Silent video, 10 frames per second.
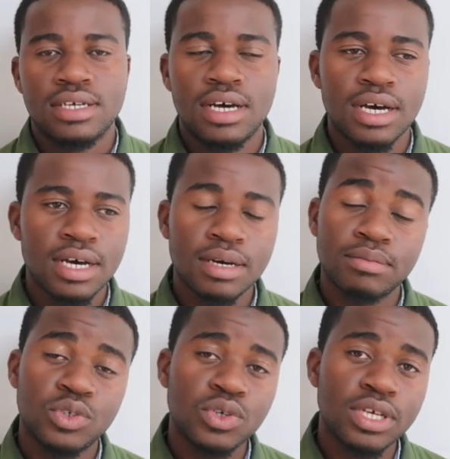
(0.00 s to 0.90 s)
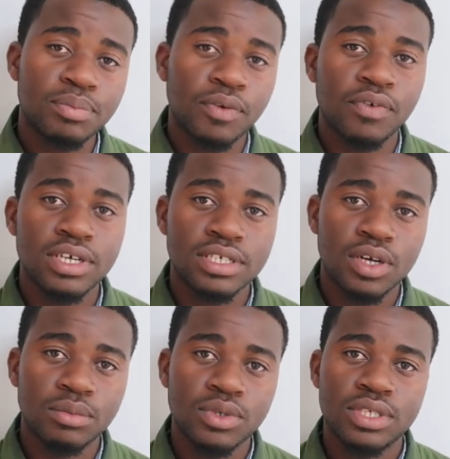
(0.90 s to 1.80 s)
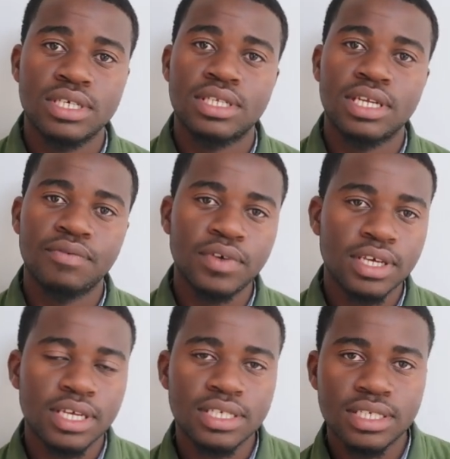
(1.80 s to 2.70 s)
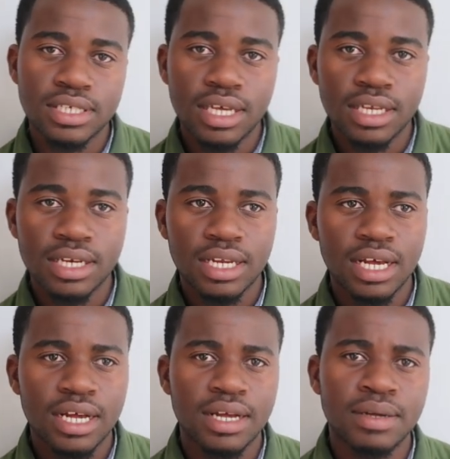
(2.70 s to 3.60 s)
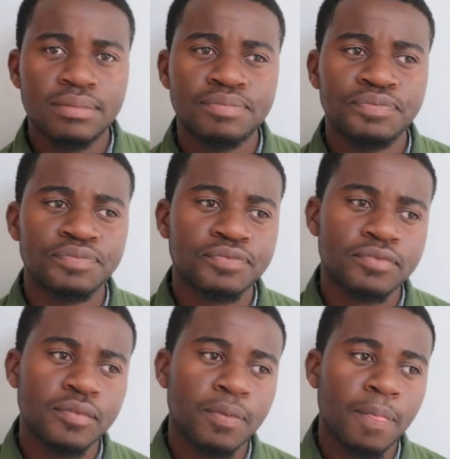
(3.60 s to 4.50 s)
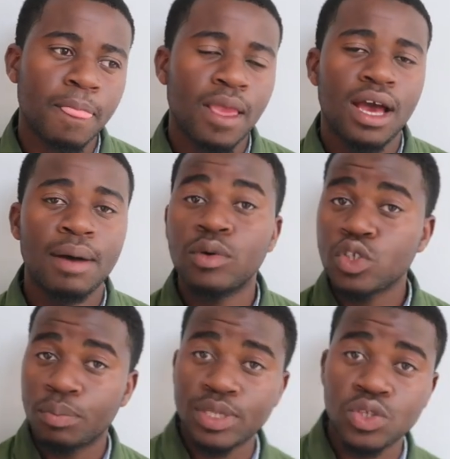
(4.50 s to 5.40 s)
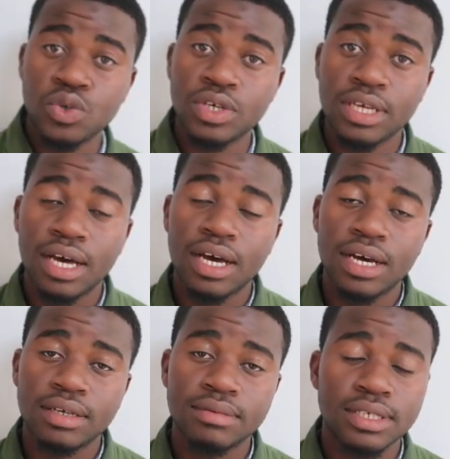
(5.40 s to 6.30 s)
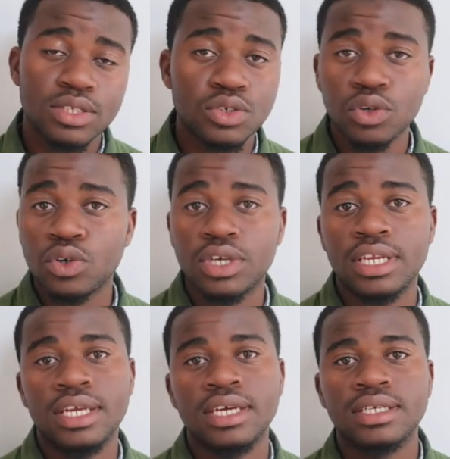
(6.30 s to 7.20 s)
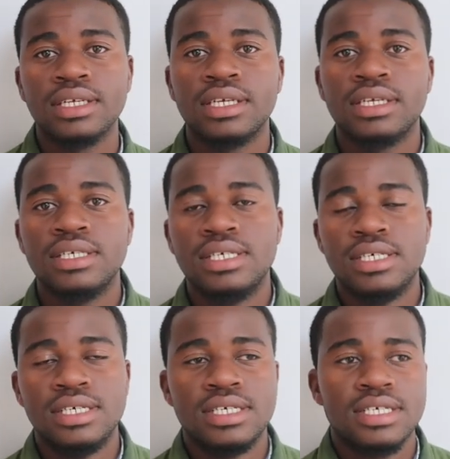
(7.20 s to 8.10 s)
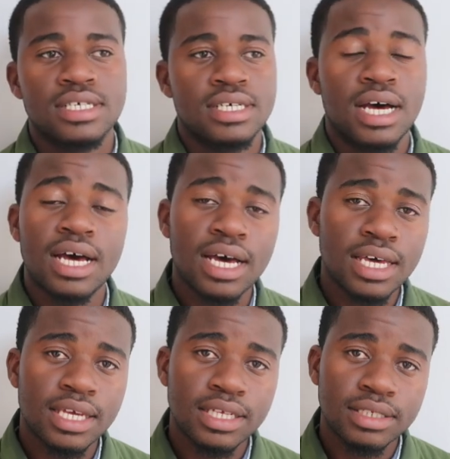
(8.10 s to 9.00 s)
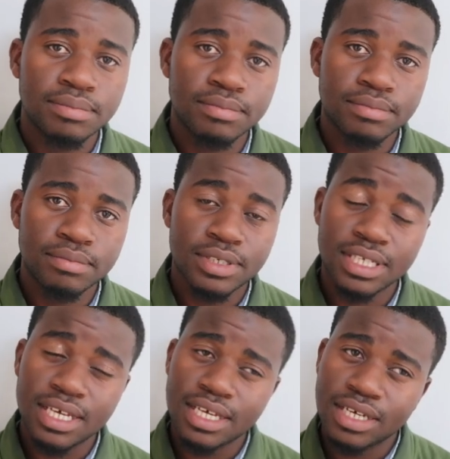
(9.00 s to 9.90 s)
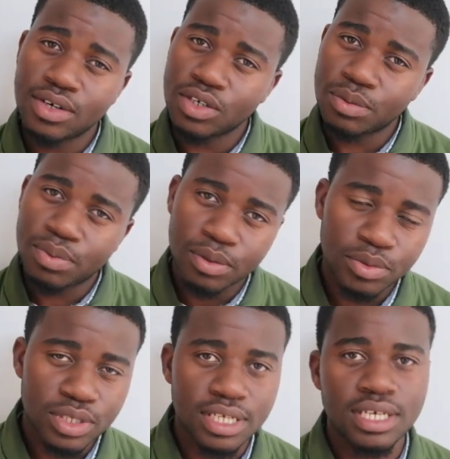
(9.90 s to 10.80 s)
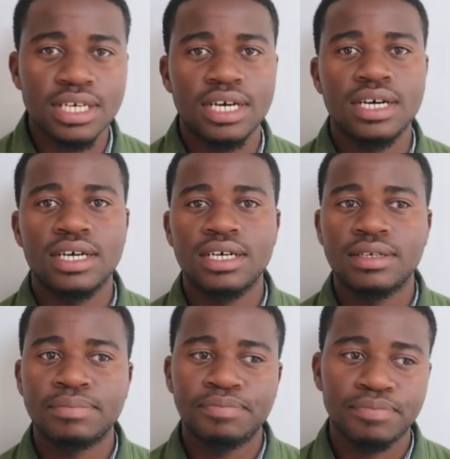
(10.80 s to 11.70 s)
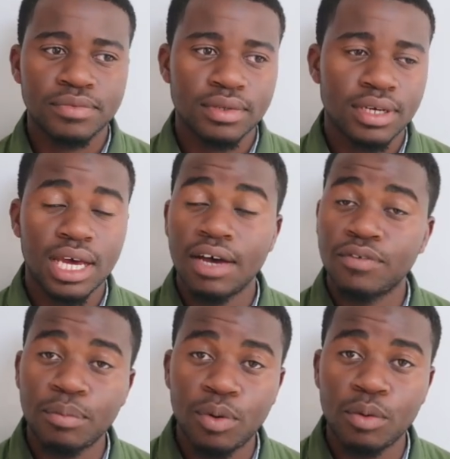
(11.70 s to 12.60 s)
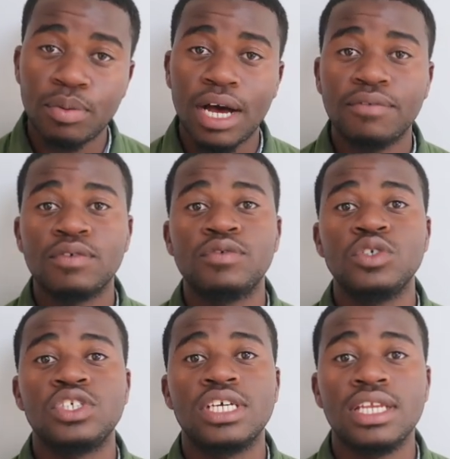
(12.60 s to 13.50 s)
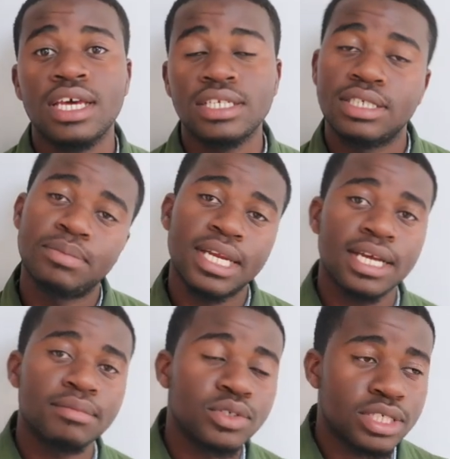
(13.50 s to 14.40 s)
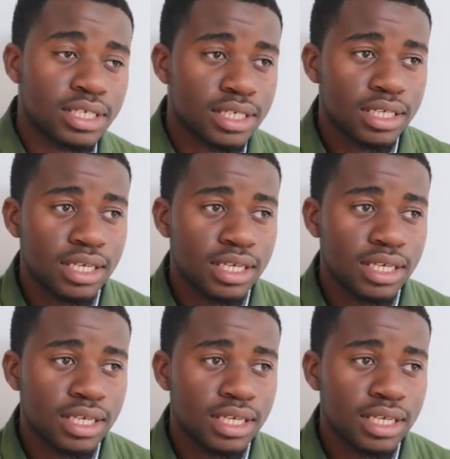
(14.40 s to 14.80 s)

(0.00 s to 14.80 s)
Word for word: Um, doing professional music certificate and um, I'm also pursuing uh, a solo career. I sing gospel music, um, Afro fusion, and Chimurenga music.